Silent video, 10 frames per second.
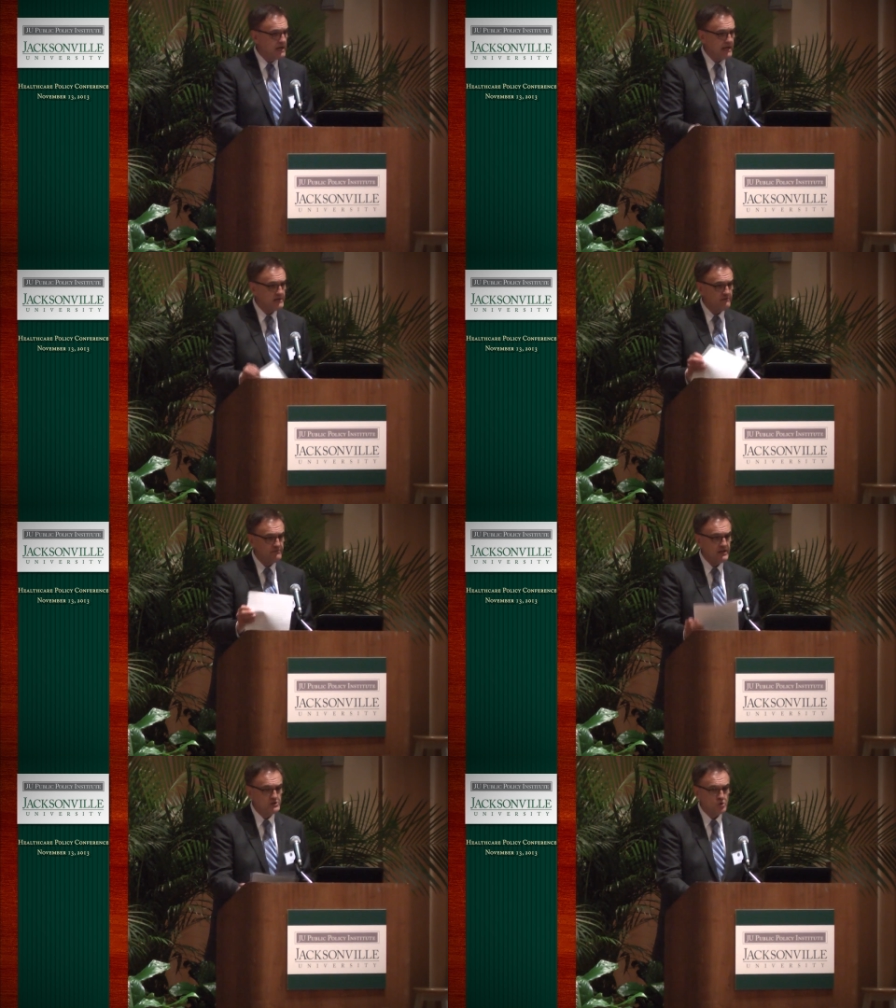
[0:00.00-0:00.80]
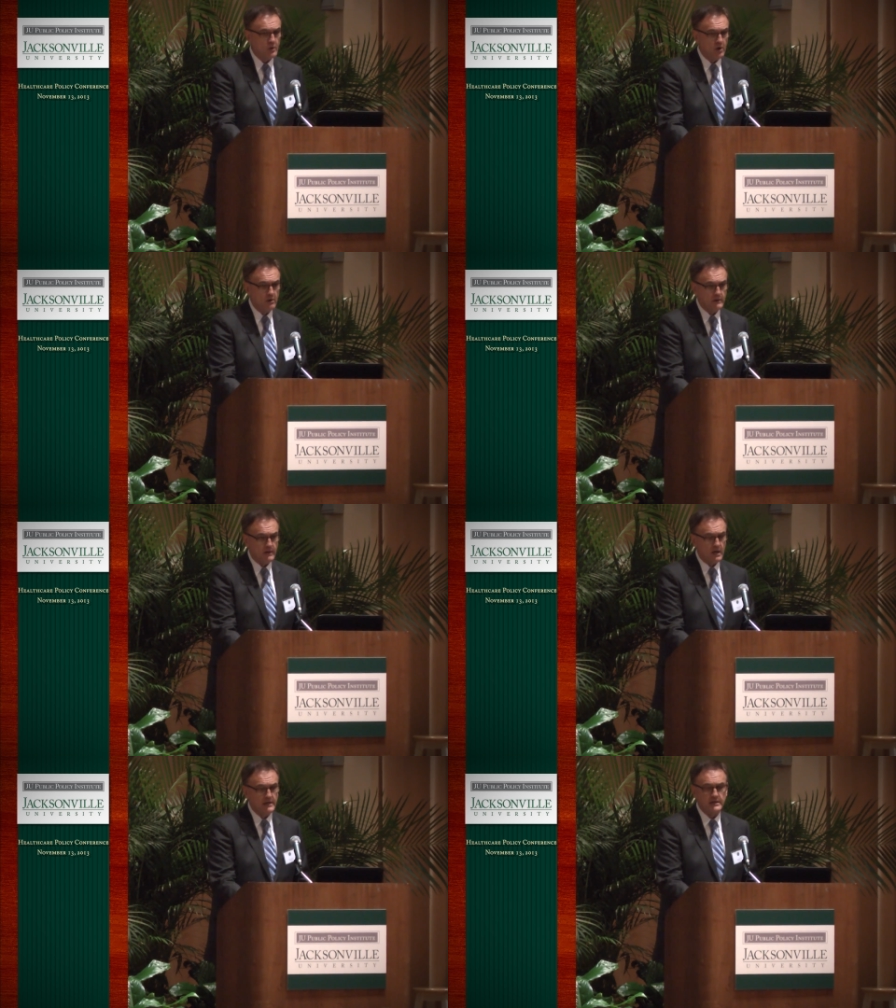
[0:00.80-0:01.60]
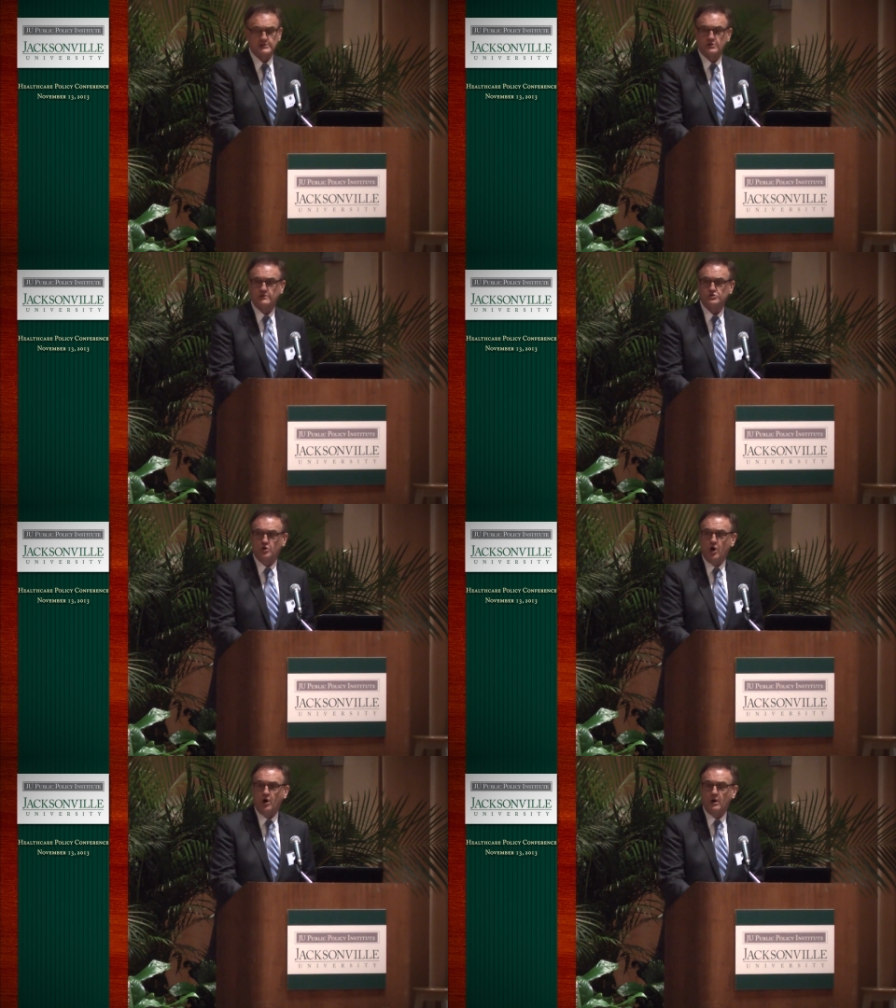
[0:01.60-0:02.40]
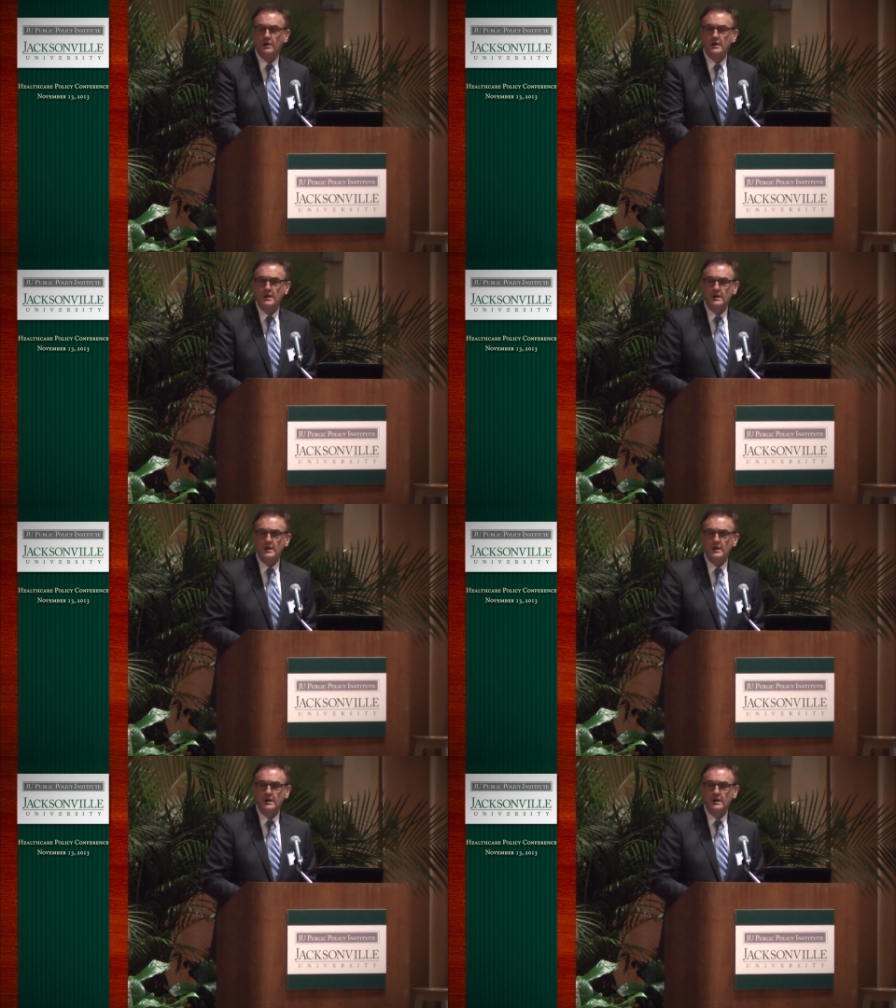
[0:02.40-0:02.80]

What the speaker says: kind of things going on in the context of this law,